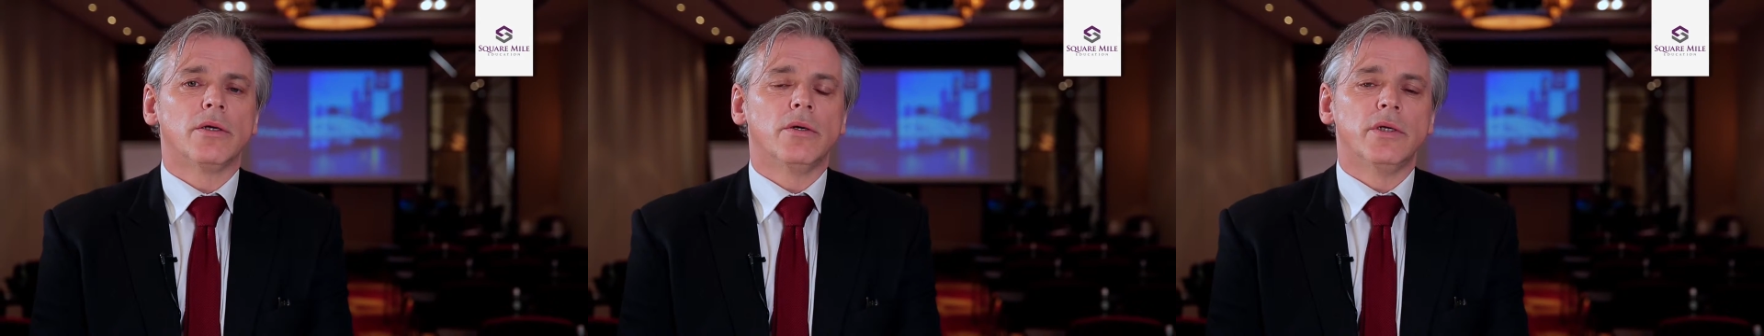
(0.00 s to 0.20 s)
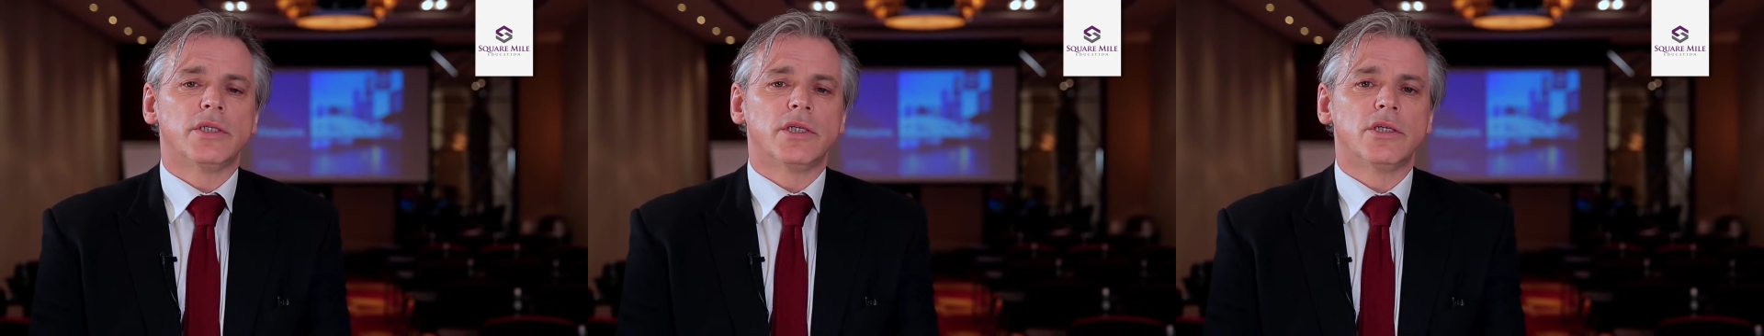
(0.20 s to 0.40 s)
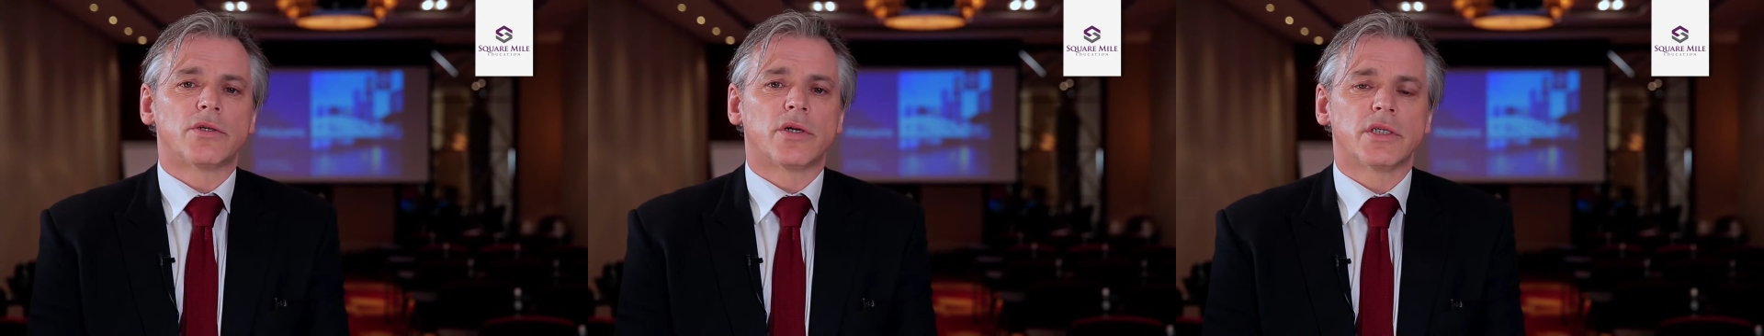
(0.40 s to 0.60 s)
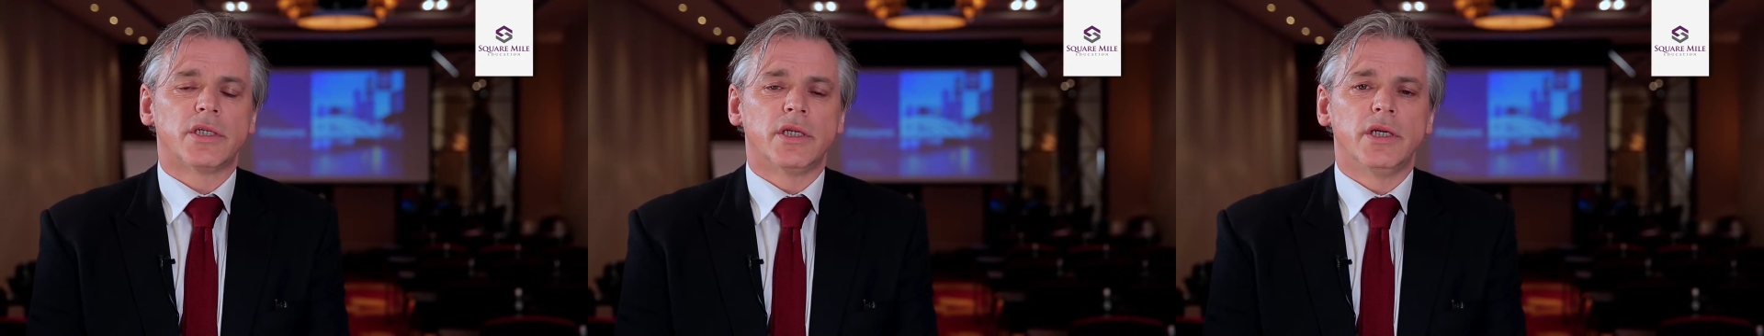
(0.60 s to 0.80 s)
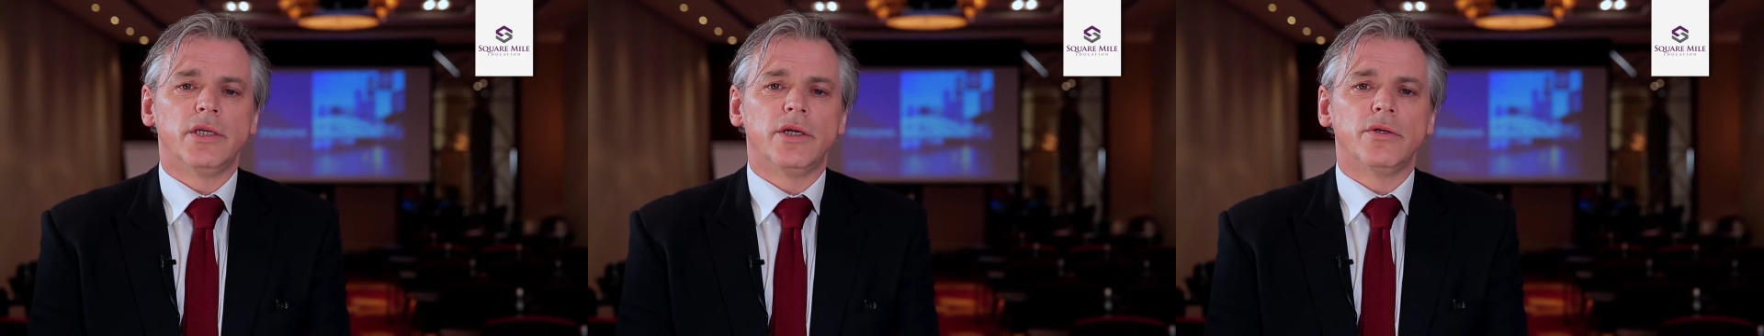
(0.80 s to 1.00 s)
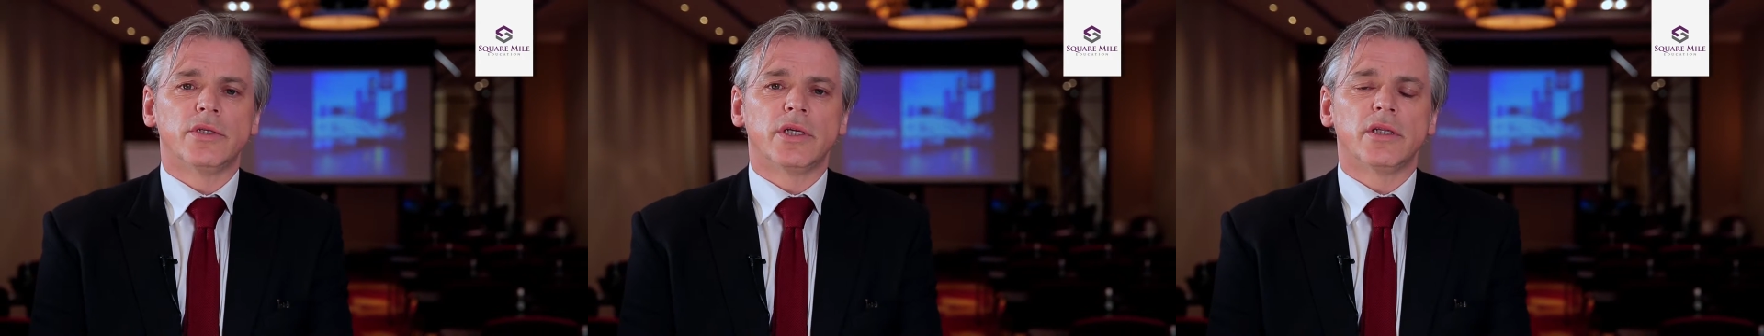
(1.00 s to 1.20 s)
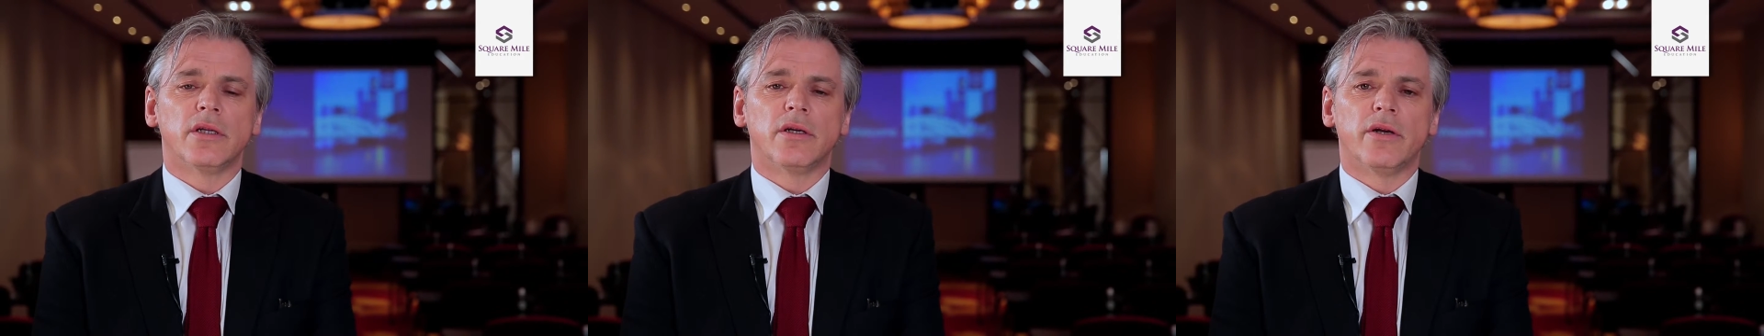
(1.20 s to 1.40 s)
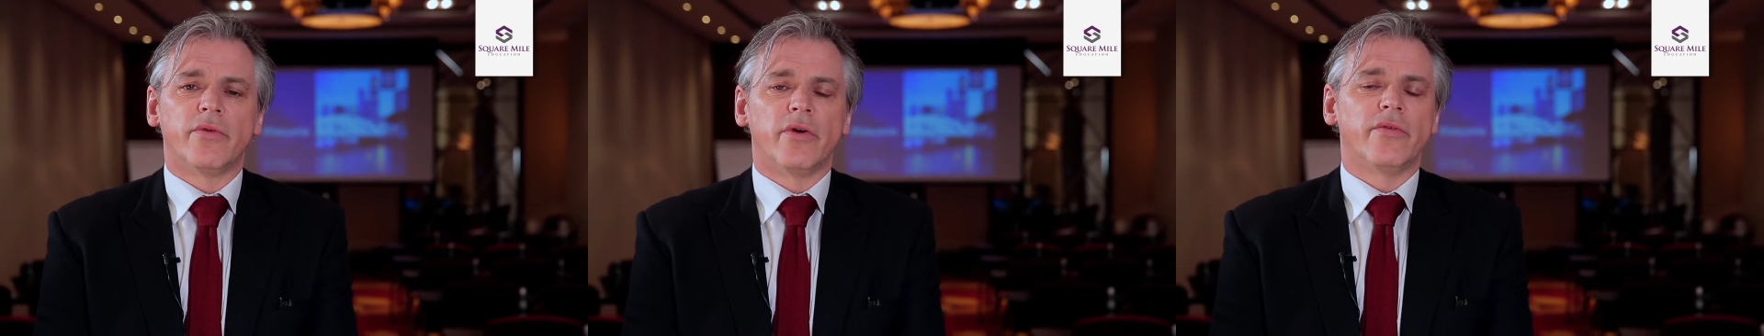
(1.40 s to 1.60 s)
who is interested in using the
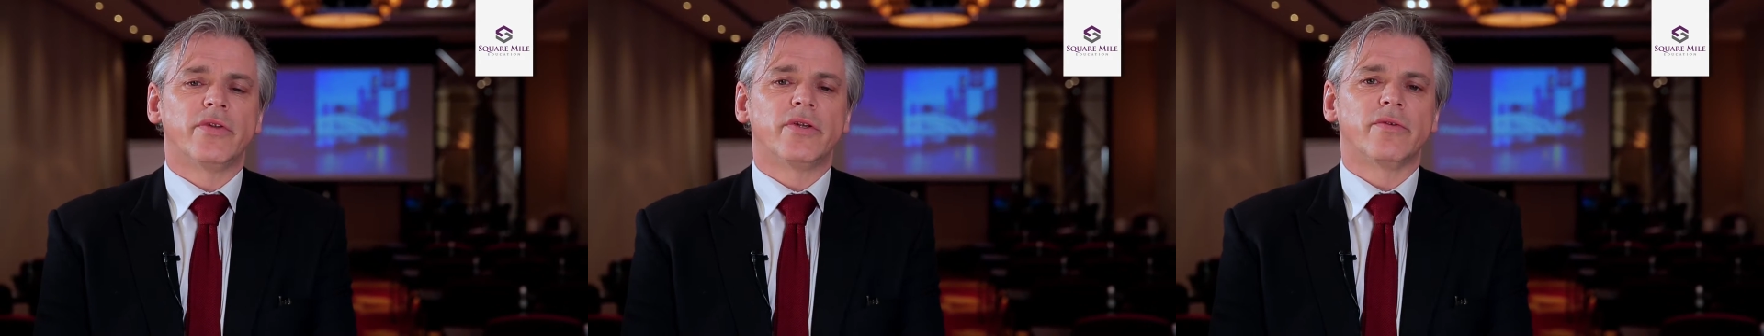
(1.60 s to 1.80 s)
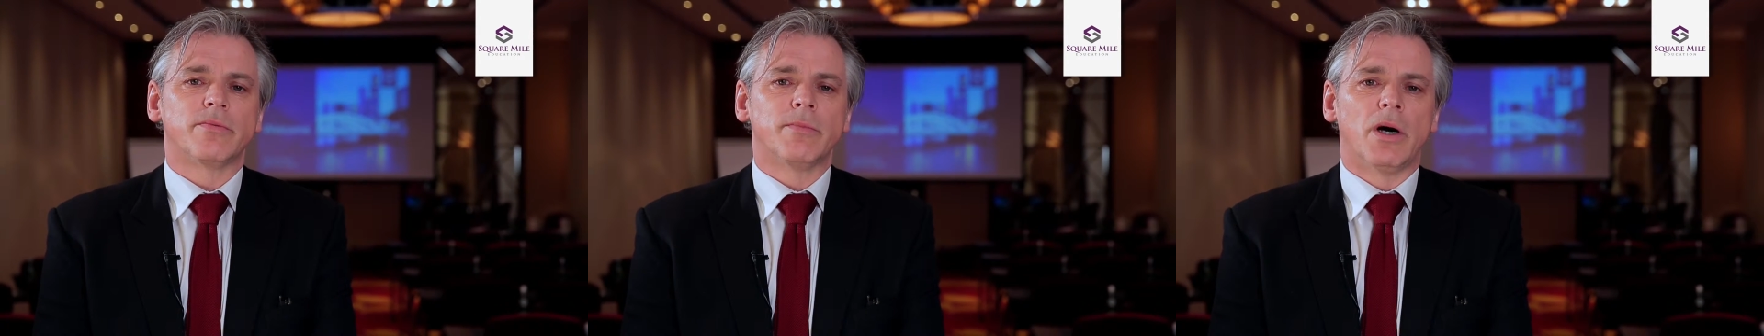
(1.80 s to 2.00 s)
derivatives